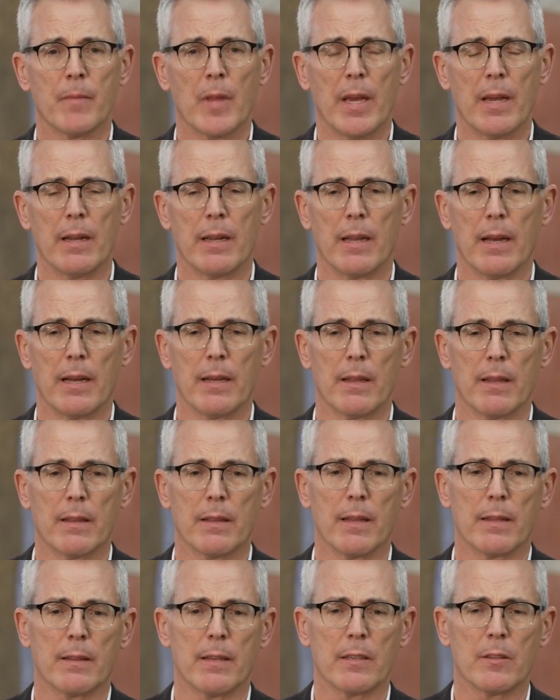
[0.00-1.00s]
And
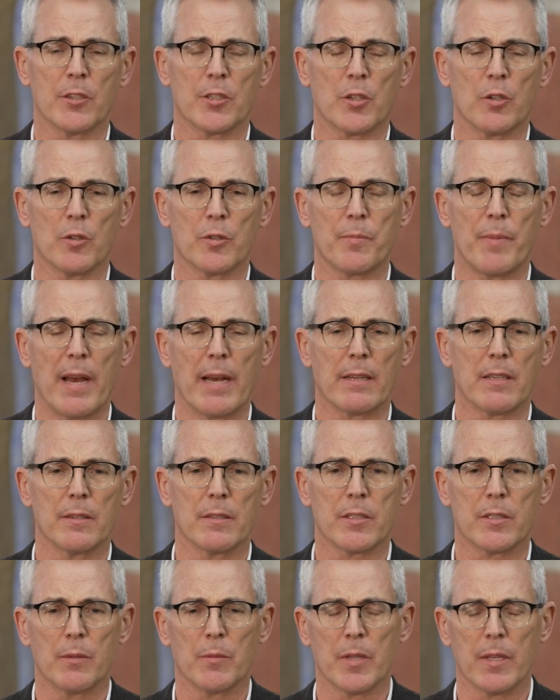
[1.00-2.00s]
I think this goes back to
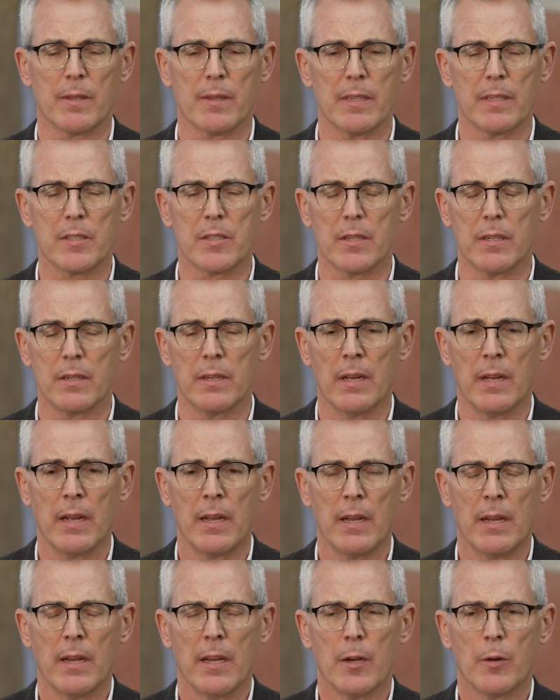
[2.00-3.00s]
some of the things that
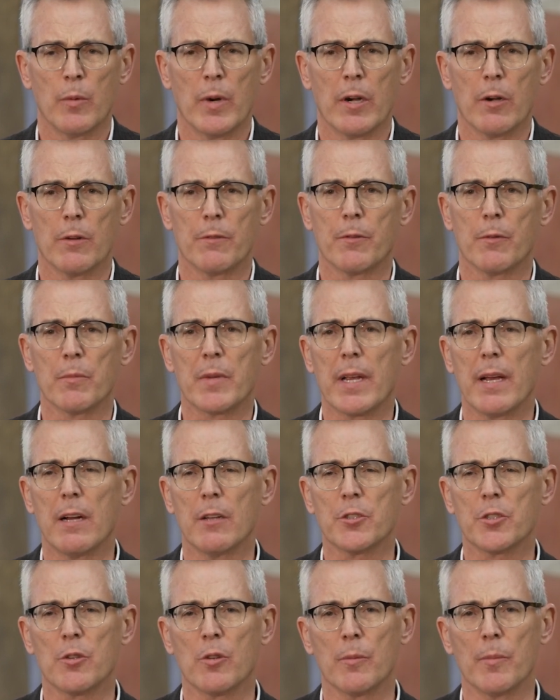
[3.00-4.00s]
we heard from
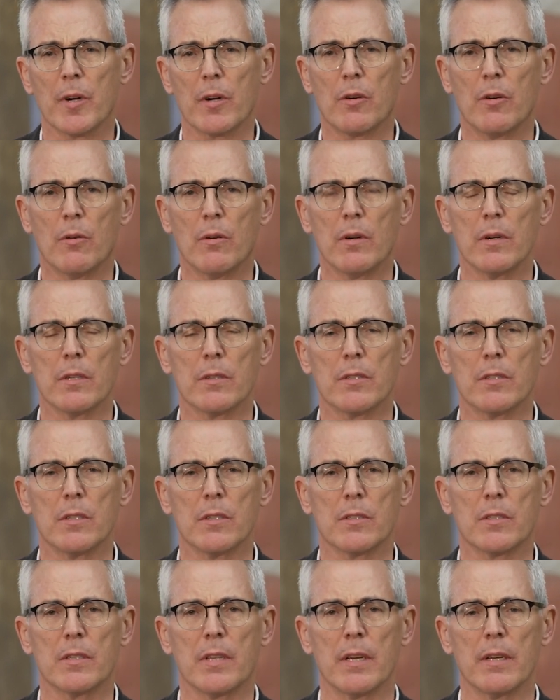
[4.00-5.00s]
Councilor McCorris,
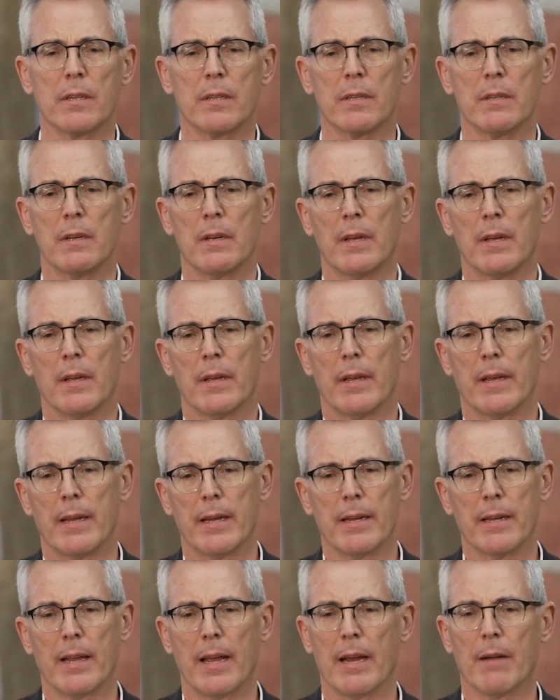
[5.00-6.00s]
is that
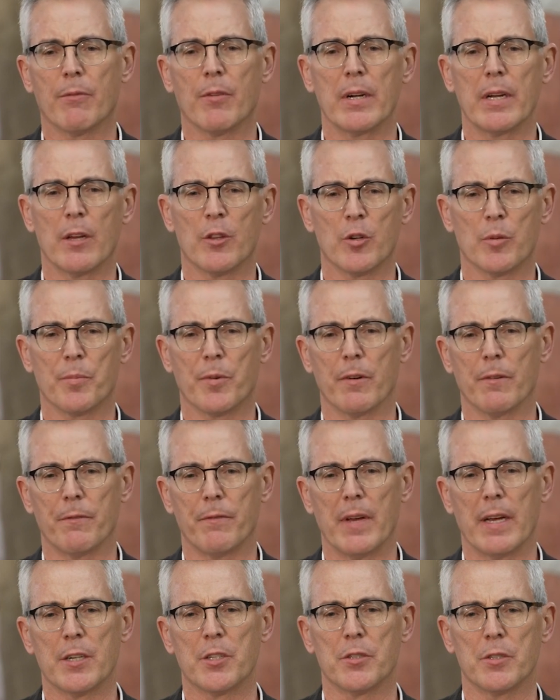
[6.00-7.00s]
in every other
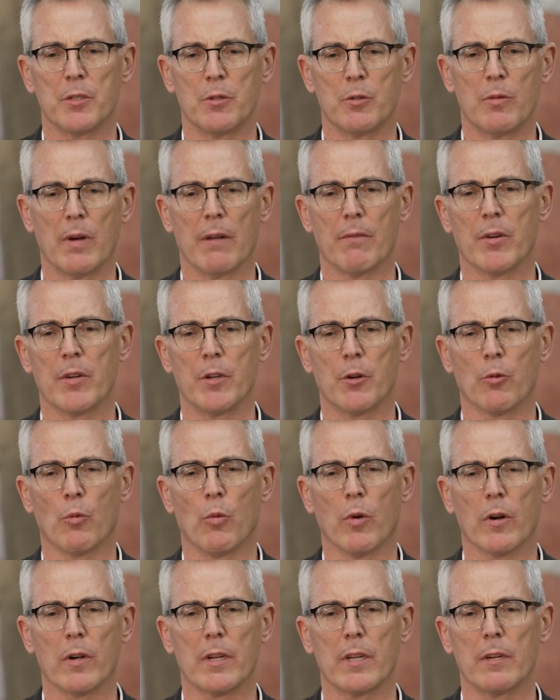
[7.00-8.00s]
profession, whoever you're
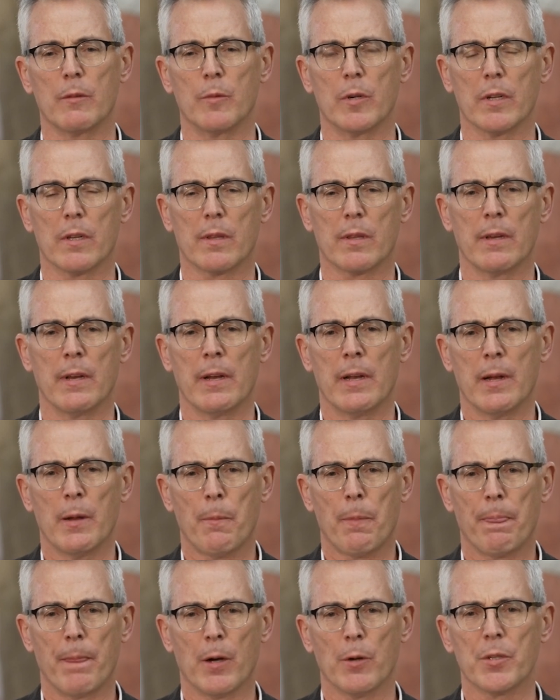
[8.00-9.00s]
working with,
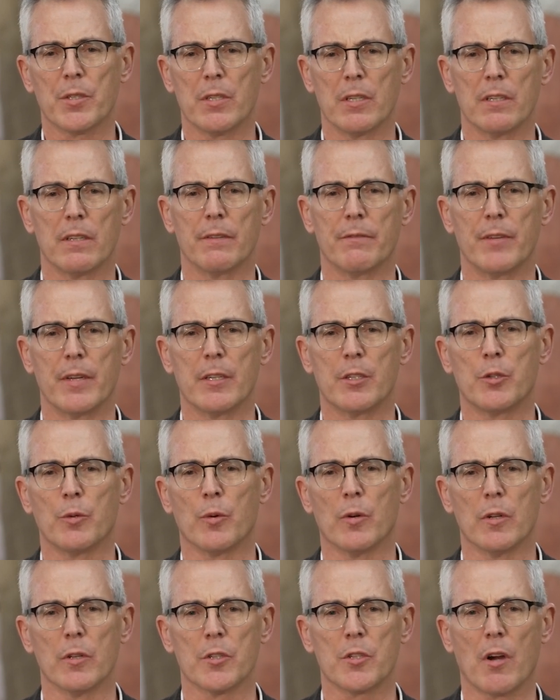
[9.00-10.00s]
those
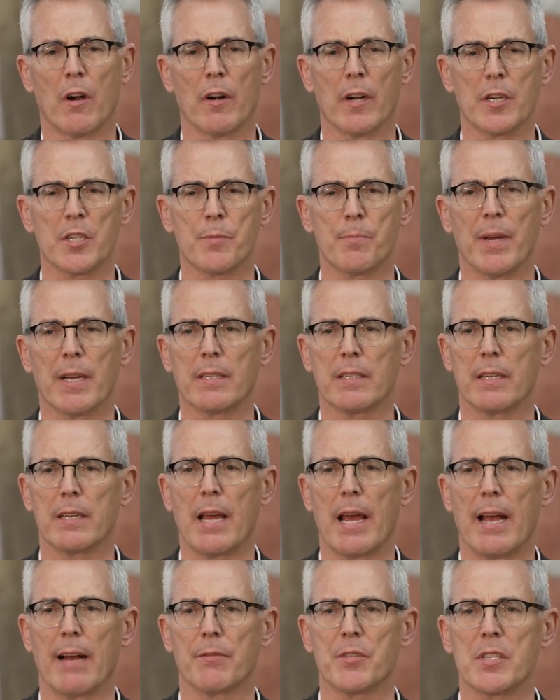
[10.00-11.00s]
individuals are expected
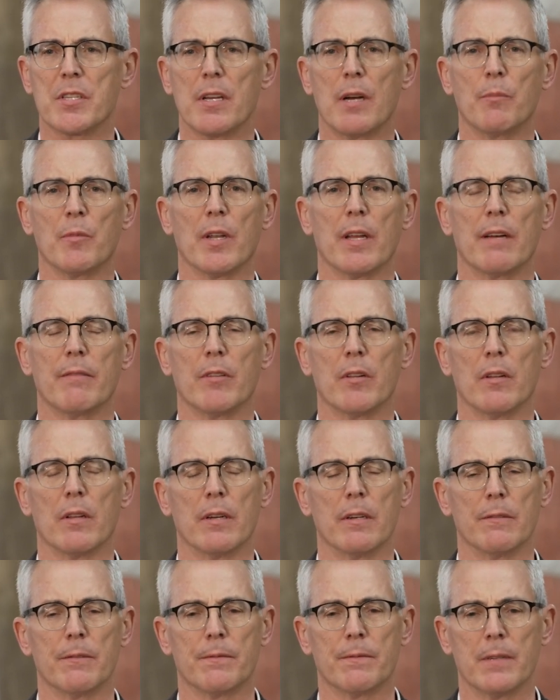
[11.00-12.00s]
to have some level
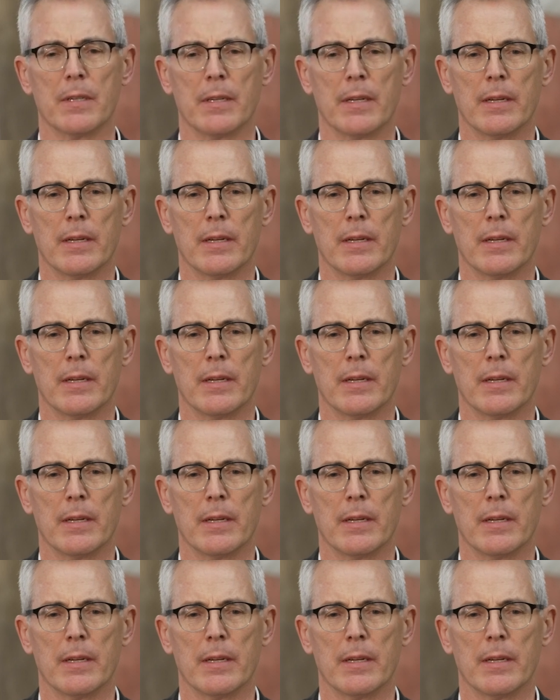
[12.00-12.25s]
of